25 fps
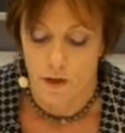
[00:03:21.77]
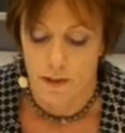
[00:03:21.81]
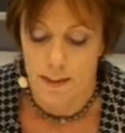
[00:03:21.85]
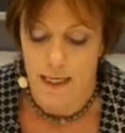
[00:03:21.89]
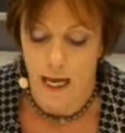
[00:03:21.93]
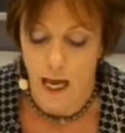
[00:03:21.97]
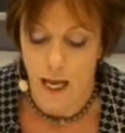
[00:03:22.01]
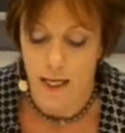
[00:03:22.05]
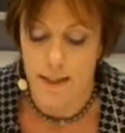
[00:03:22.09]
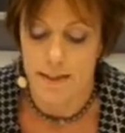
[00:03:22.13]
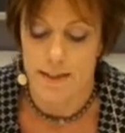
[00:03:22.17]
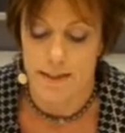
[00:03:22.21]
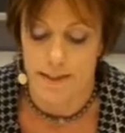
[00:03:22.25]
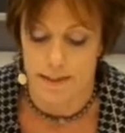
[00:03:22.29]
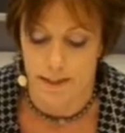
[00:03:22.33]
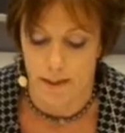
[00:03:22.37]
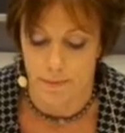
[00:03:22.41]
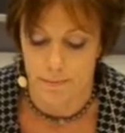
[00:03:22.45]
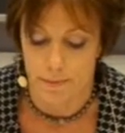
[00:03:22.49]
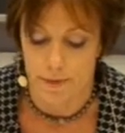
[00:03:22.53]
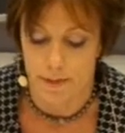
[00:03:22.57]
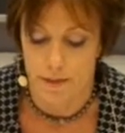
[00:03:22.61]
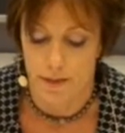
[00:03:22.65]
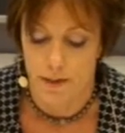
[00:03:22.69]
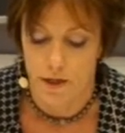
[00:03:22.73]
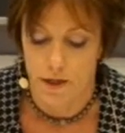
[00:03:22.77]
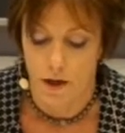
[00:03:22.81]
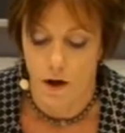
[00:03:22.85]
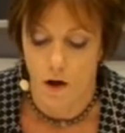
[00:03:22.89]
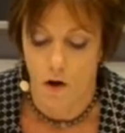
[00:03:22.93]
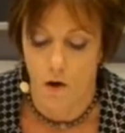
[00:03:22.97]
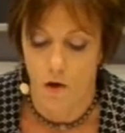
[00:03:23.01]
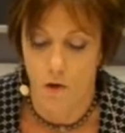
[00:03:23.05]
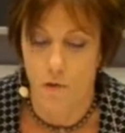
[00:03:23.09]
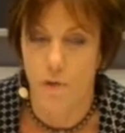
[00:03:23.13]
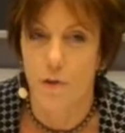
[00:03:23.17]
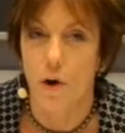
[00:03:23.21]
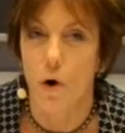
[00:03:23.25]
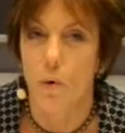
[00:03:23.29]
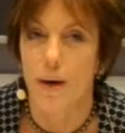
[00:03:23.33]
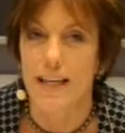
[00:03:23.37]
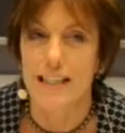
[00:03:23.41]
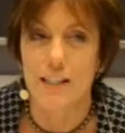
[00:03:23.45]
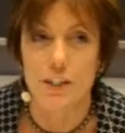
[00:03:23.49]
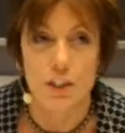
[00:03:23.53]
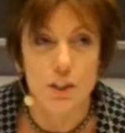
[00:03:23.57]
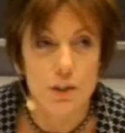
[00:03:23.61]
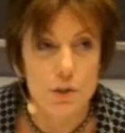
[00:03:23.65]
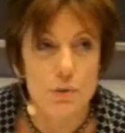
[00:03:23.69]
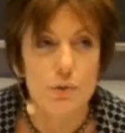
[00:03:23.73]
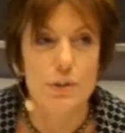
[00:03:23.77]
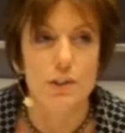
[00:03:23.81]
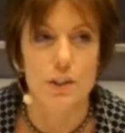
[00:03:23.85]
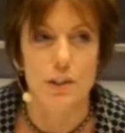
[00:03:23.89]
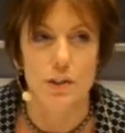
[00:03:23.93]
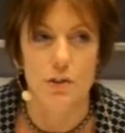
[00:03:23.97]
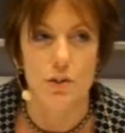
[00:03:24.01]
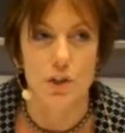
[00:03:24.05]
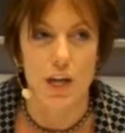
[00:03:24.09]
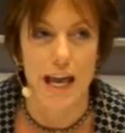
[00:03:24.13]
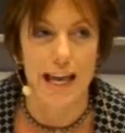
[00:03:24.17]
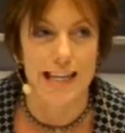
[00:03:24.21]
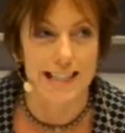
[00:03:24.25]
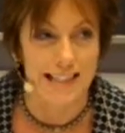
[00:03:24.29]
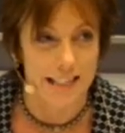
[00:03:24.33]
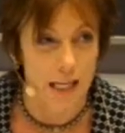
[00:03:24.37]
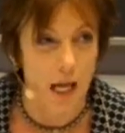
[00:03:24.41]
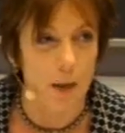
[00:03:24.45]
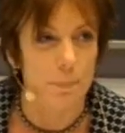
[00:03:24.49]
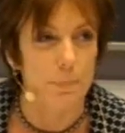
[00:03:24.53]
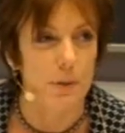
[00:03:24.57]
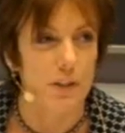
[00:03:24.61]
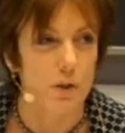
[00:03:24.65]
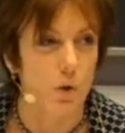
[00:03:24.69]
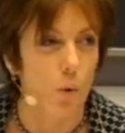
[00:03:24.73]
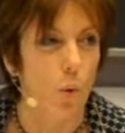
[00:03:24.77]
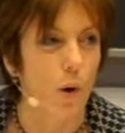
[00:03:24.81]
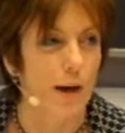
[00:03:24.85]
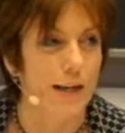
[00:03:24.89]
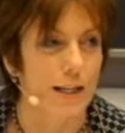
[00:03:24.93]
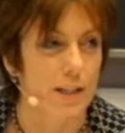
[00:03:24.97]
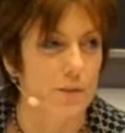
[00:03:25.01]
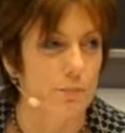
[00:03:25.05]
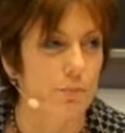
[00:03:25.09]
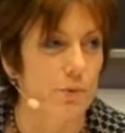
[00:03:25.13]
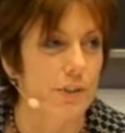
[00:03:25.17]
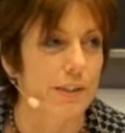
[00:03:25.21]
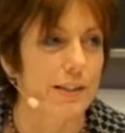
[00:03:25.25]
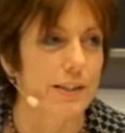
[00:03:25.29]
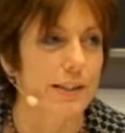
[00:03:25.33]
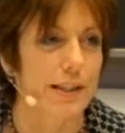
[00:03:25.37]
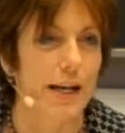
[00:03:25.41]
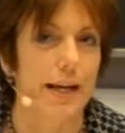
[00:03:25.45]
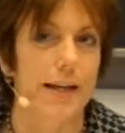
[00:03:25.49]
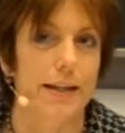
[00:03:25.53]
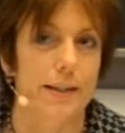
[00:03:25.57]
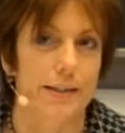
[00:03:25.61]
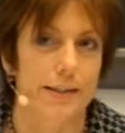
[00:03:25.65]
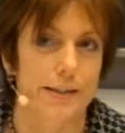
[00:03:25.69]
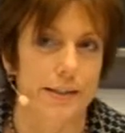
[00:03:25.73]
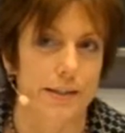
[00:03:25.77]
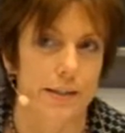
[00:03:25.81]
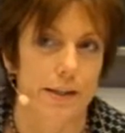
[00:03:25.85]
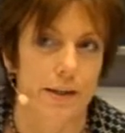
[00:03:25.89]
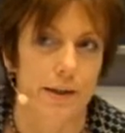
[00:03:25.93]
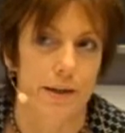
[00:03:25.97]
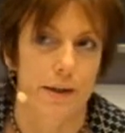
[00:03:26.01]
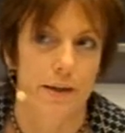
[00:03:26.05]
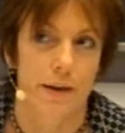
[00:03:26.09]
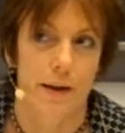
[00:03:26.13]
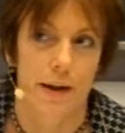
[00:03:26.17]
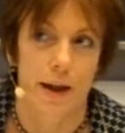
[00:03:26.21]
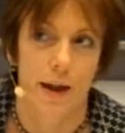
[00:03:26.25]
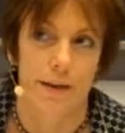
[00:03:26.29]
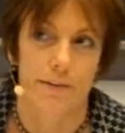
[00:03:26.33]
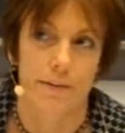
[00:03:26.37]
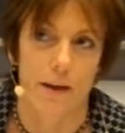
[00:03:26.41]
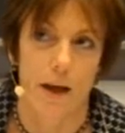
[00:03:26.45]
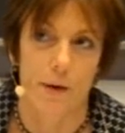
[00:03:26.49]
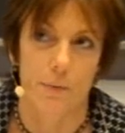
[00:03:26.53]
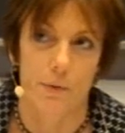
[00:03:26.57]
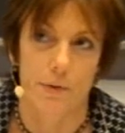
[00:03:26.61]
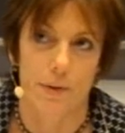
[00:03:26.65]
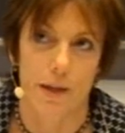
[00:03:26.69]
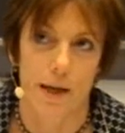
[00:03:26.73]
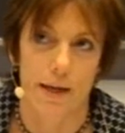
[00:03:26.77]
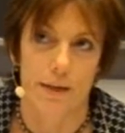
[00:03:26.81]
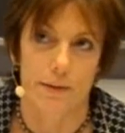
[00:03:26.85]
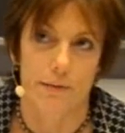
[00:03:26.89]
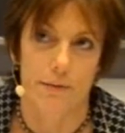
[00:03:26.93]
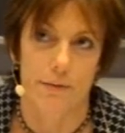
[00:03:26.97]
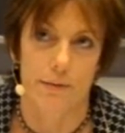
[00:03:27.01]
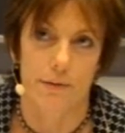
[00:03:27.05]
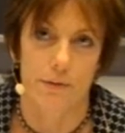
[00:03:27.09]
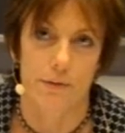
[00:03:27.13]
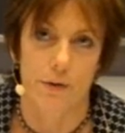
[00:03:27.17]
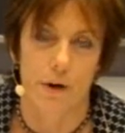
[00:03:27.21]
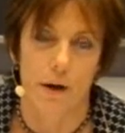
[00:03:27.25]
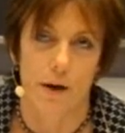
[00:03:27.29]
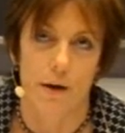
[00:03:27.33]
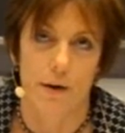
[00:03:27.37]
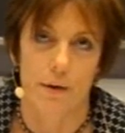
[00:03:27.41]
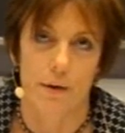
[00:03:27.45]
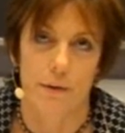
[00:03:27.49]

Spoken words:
concept, although its usage has not been quite as precise as I would like to